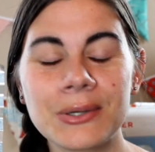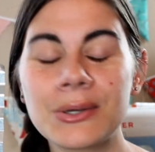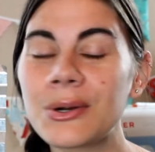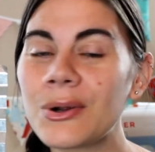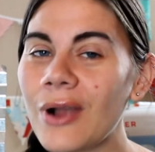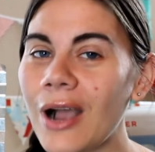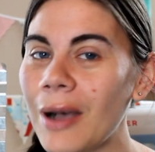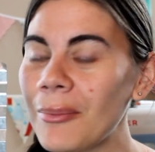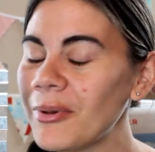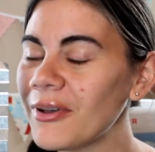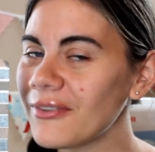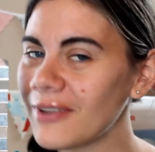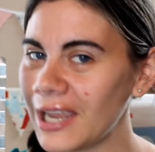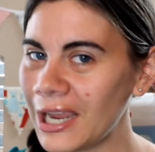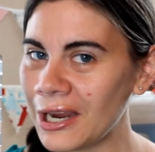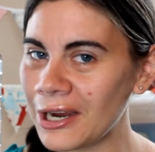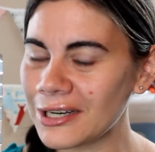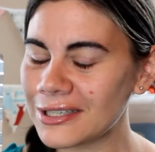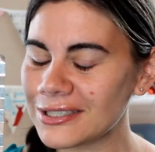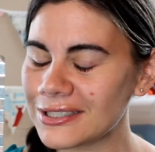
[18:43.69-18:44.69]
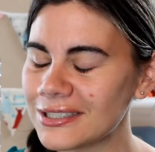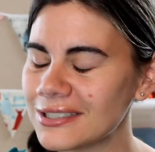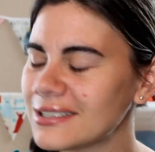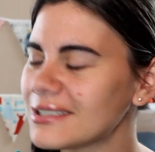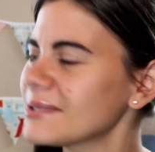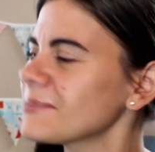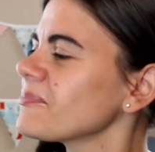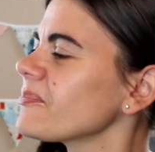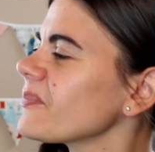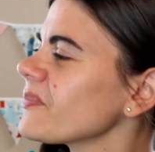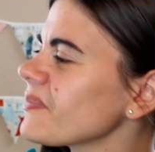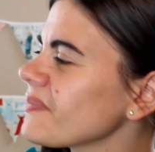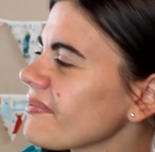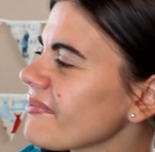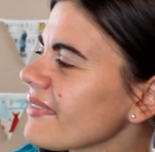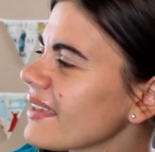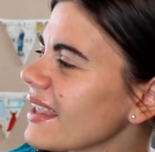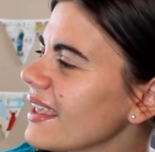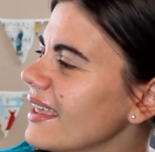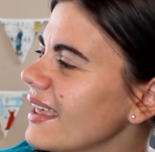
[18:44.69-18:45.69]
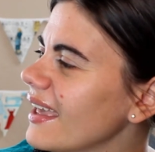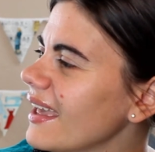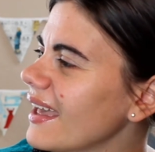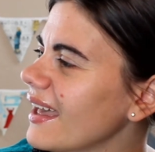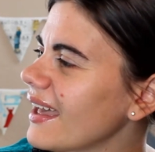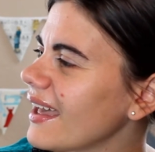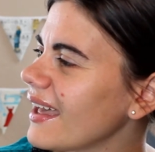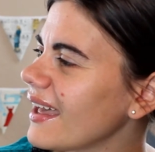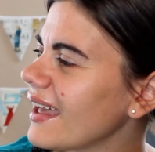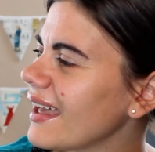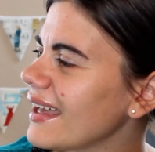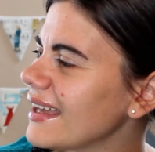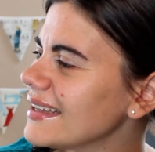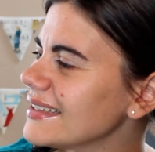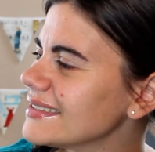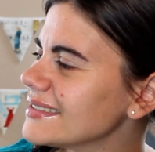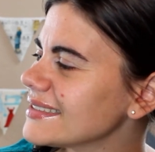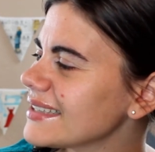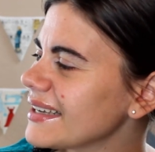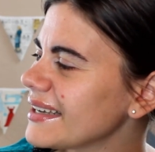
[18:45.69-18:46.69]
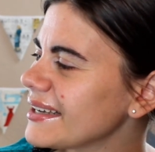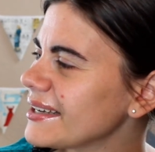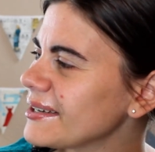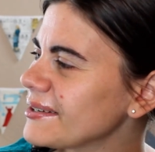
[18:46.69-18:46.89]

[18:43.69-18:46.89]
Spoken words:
So Crop of Characters, and